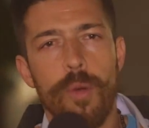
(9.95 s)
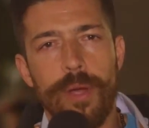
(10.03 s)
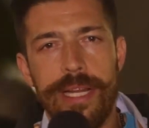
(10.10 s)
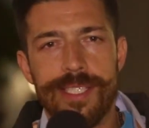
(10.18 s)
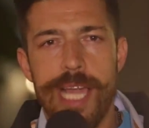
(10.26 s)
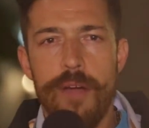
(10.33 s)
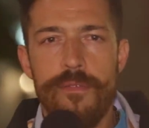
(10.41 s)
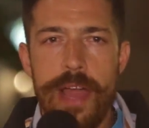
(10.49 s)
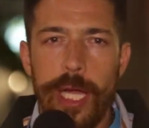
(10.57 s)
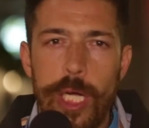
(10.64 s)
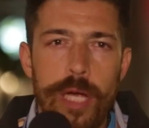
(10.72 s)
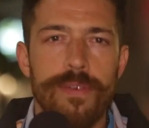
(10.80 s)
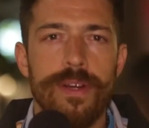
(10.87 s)
we're going to see how
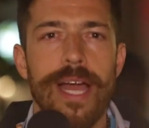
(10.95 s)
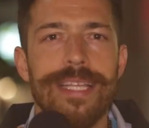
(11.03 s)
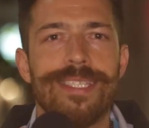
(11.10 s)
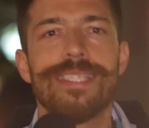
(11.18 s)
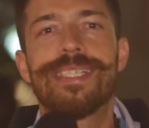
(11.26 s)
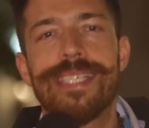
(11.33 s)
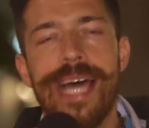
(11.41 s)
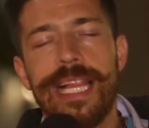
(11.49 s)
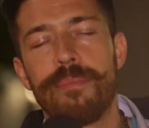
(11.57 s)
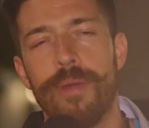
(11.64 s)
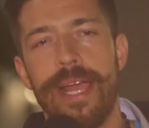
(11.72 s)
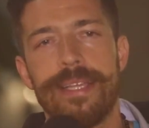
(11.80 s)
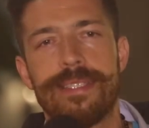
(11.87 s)
Vancouverites
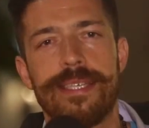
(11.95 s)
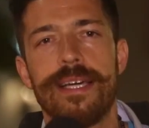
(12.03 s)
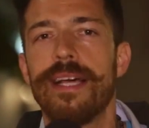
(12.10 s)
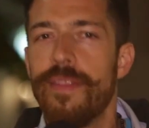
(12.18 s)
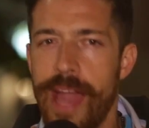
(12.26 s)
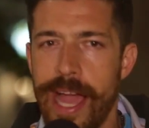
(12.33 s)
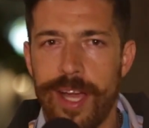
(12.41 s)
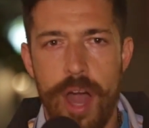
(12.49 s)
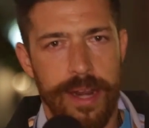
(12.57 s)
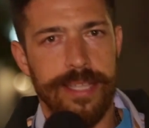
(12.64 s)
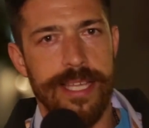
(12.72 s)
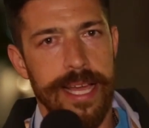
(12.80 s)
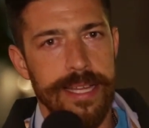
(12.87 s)
celebrate the
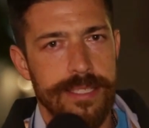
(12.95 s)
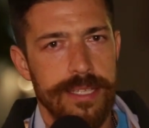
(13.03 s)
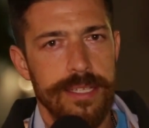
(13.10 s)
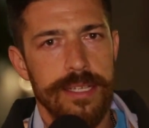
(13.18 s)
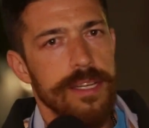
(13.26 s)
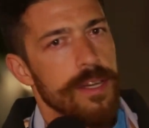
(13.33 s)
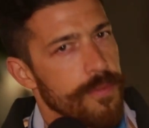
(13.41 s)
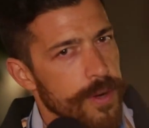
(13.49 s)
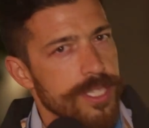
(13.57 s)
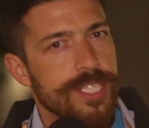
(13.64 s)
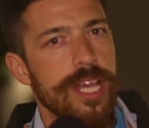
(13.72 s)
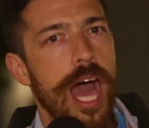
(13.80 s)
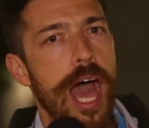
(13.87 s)
iconic date.
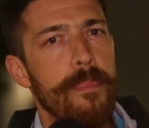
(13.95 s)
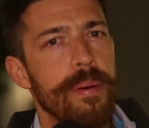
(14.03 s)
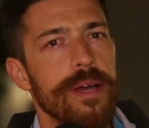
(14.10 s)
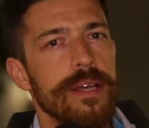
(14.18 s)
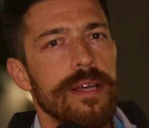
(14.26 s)
First stop,